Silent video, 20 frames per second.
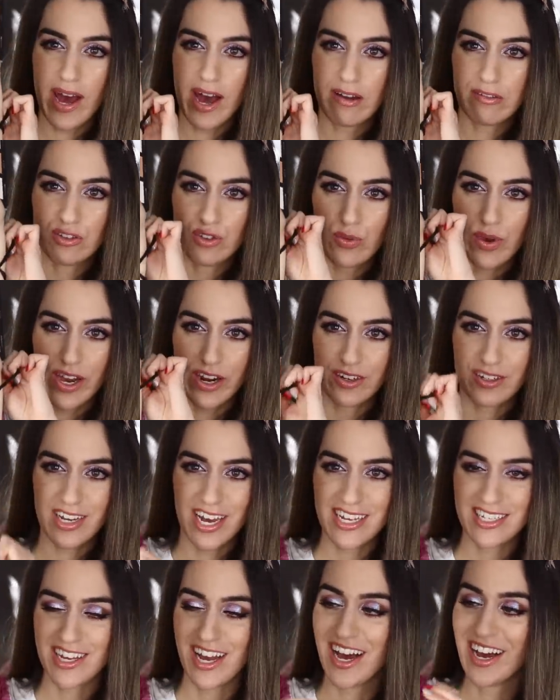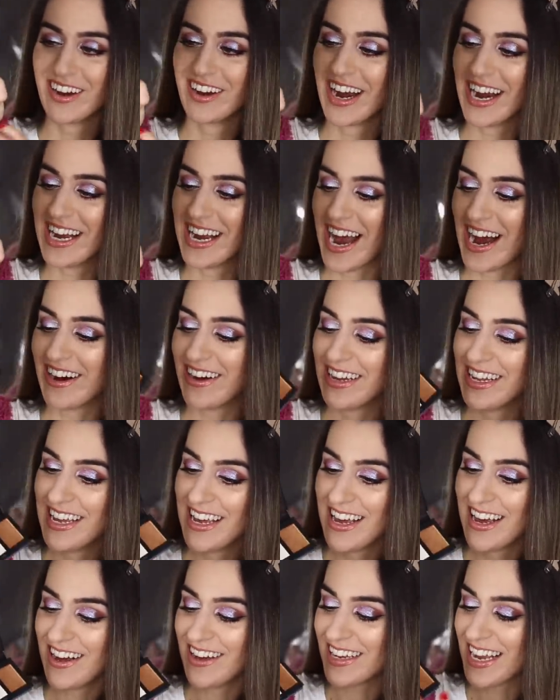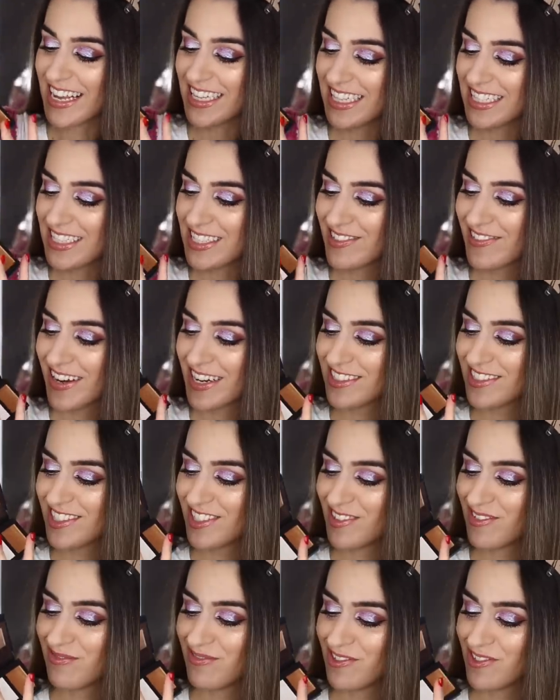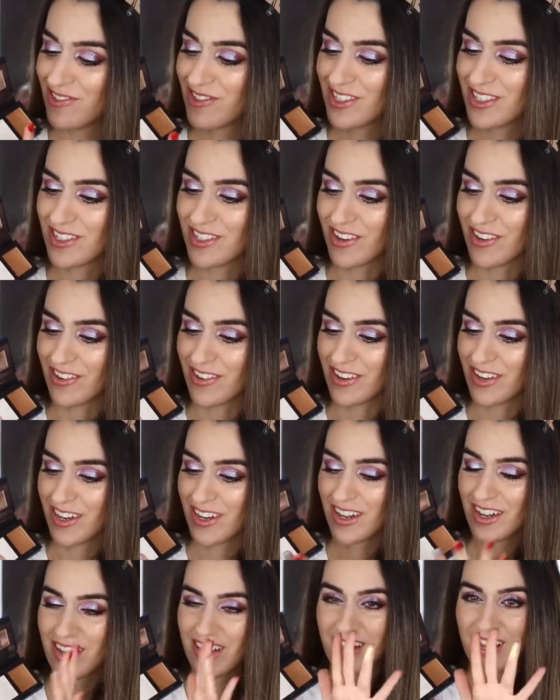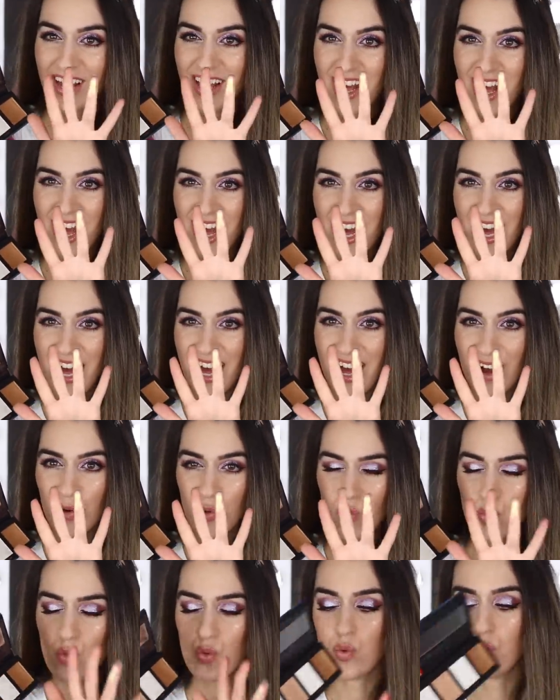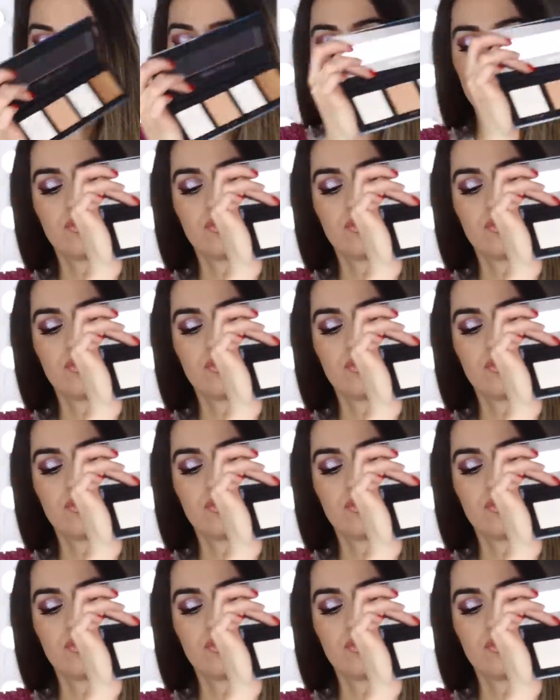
I have two hair ties on right now? Okay, let's swatch Moonstone. Ooh.